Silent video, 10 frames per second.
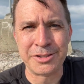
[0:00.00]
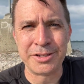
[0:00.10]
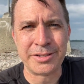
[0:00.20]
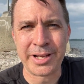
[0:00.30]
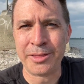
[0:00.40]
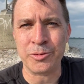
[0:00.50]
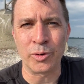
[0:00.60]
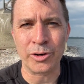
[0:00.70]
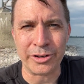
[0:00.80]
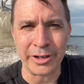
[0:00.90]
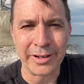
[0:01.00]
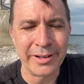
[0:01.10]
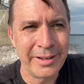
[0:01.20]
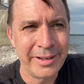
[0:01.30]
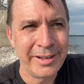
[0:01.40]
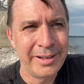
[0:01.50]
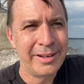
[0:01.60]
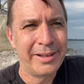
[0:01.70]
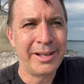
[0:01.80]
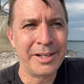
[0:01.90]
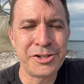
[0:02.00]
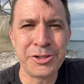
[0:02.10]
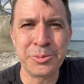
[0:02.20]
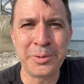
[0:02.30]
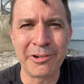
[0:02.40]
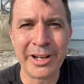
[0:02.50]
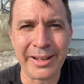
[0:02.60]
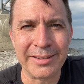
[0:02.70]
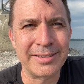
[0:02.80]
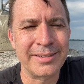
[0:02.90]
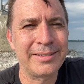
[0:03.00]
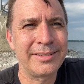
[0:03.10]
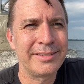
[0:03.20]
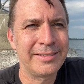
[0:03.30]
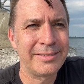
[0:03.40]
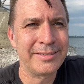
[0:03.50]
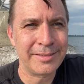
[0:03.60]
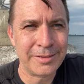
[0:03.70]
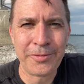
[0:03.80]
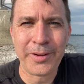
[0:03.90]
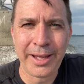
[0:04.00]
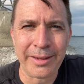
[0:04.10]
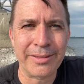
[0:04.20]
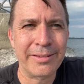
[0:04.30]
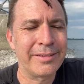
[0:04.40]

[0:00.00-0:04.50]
Just say the word, and she will be raised. It's faith.